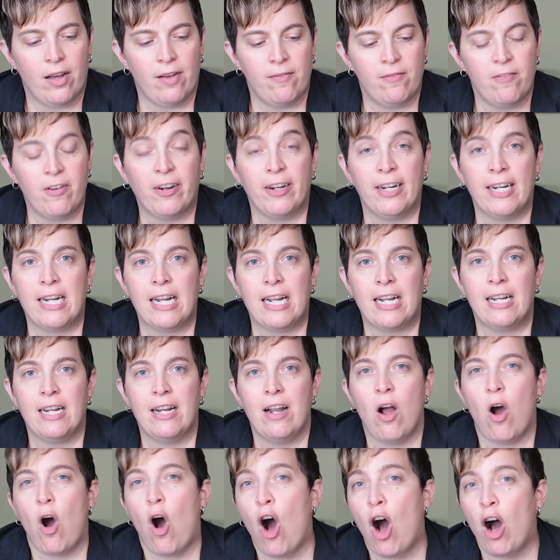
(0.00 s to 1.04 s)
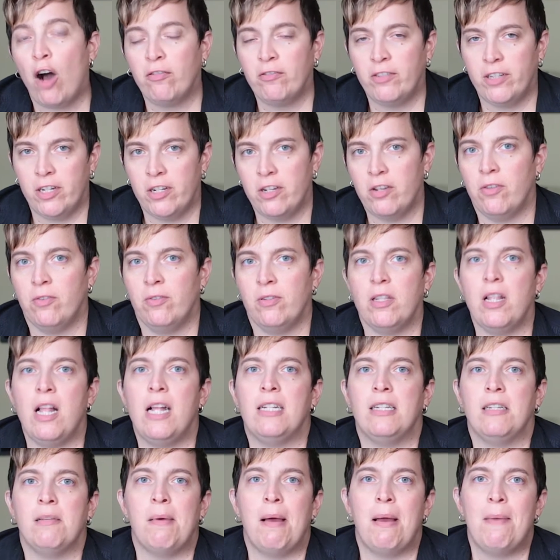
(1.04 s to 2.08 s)
very often used
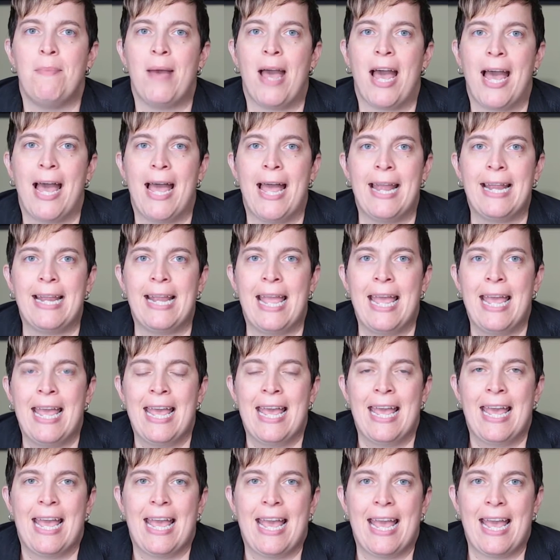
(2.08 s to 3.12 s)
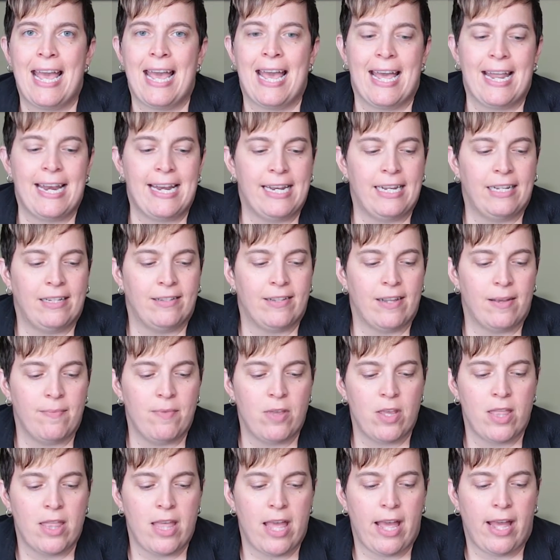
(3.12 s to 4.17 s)
lens in my bag, and
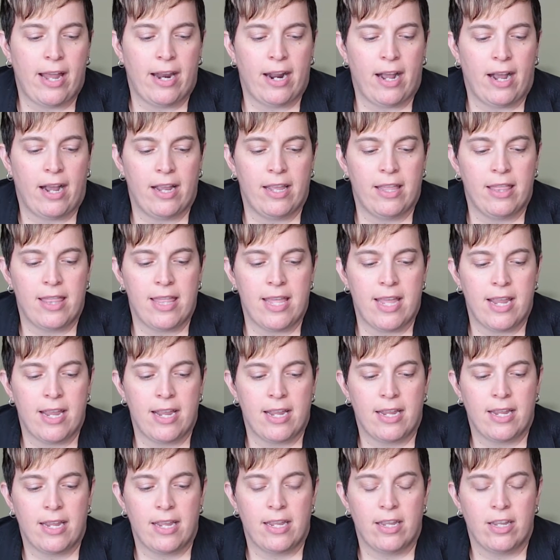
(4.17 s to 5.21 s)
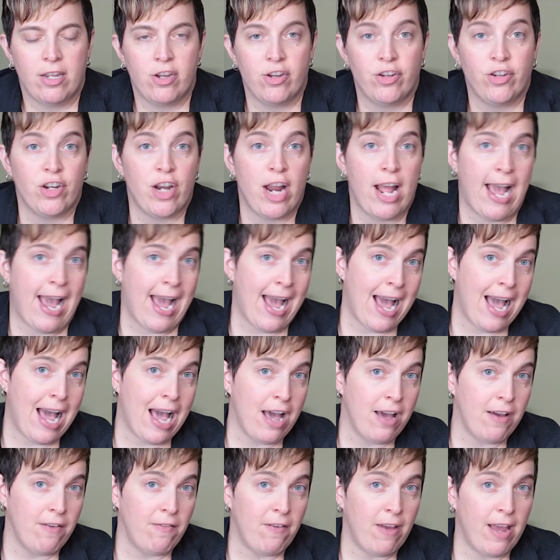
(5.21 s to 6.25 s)
something that I think you should
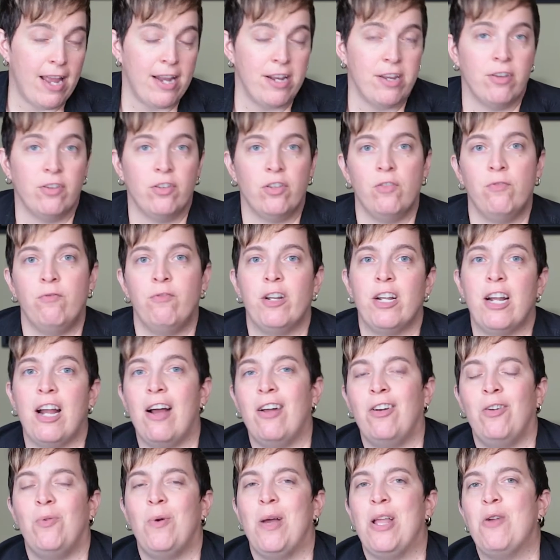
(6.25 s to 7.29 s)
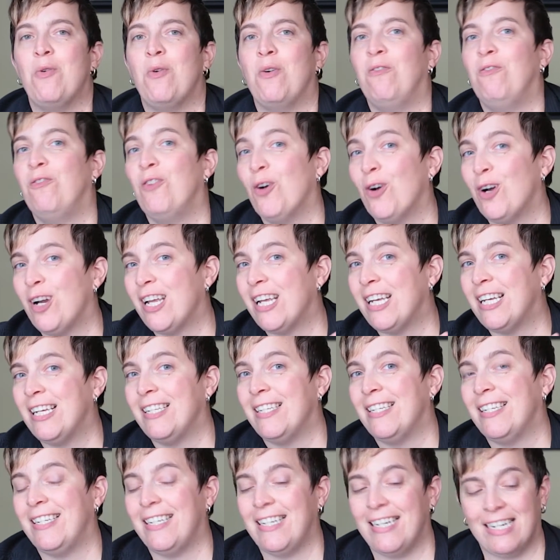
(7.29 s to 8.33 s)
have, and you should figure out a way to afford it
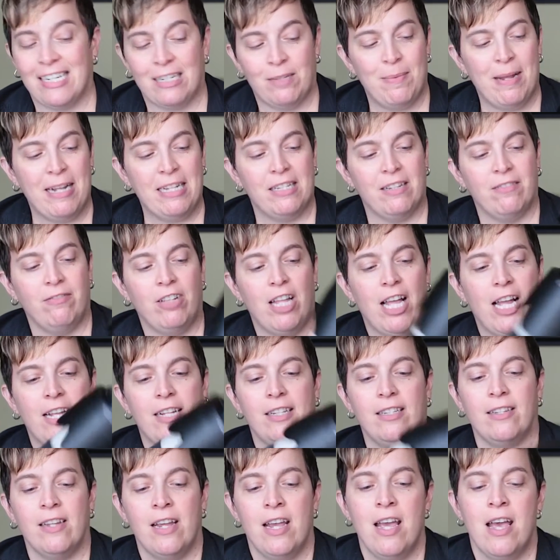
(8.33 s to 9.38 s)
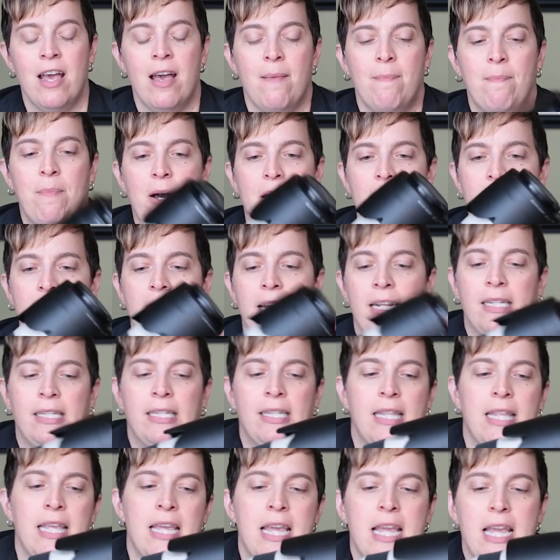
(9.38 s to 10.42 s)
because it's an expensive lens, but
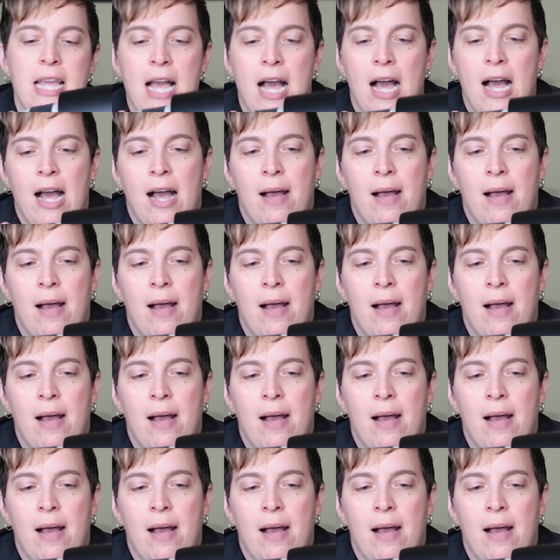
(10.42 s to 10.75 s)
it's the